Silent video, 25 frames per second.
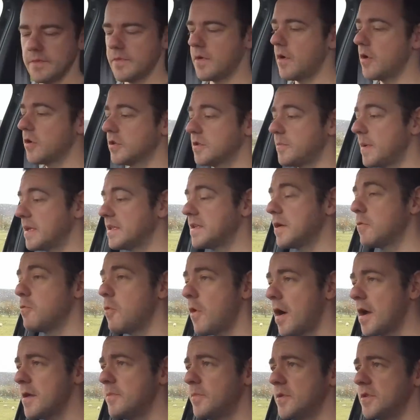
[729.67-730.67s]
Automatic
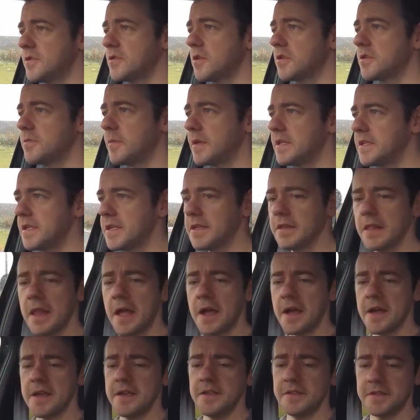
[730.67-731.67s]
wipers, automatic
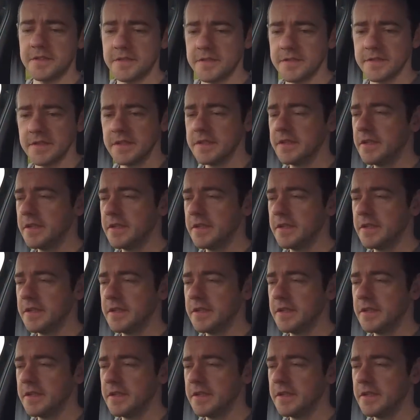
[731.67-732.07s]
lights.